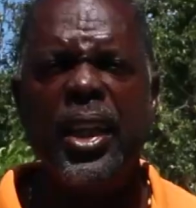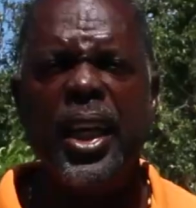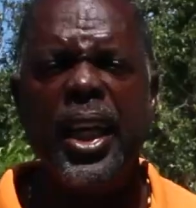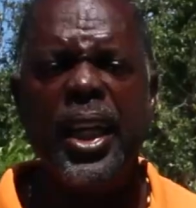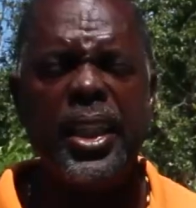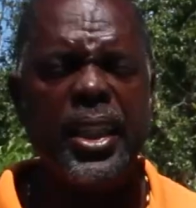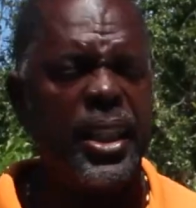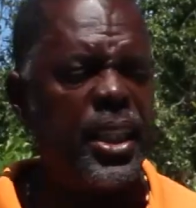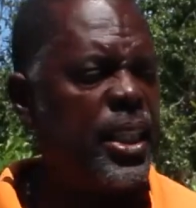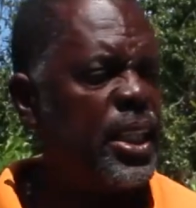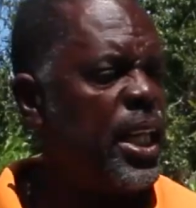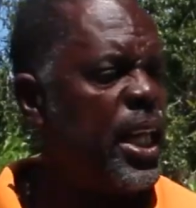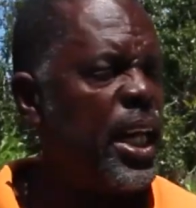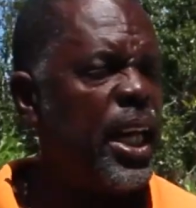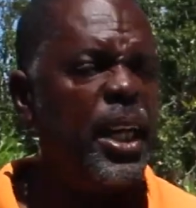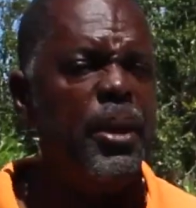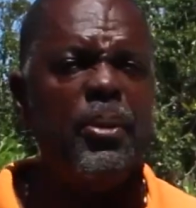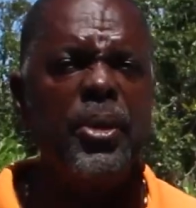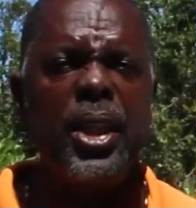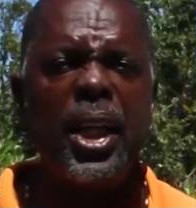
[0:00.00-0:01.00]
It's
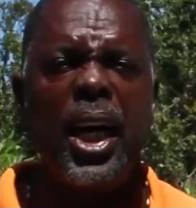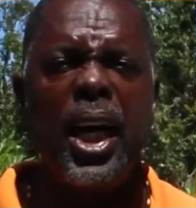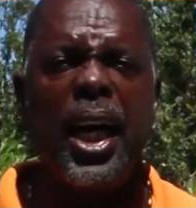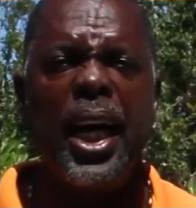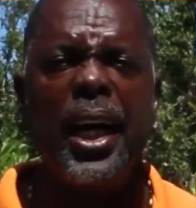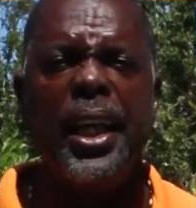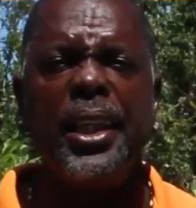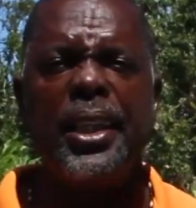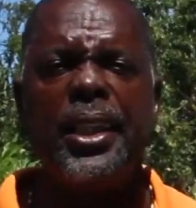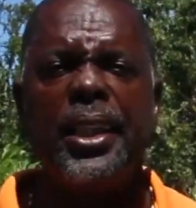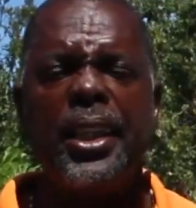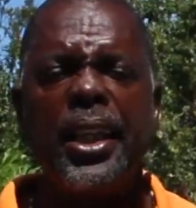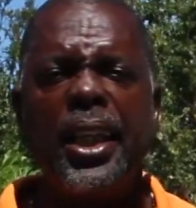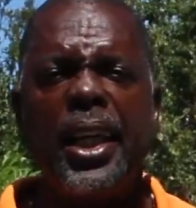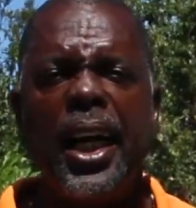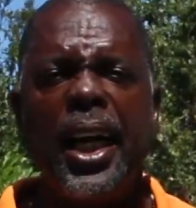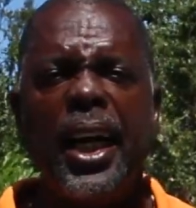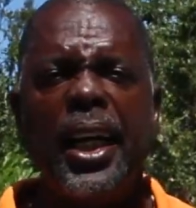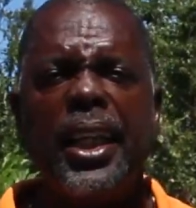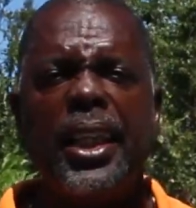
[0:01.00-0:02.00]
time to heist the
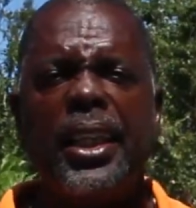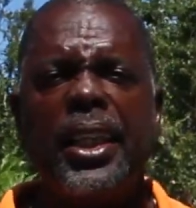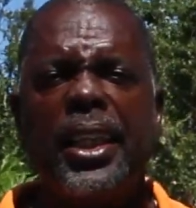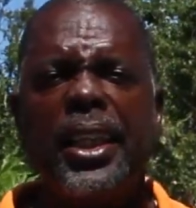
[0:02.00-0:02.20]
kite.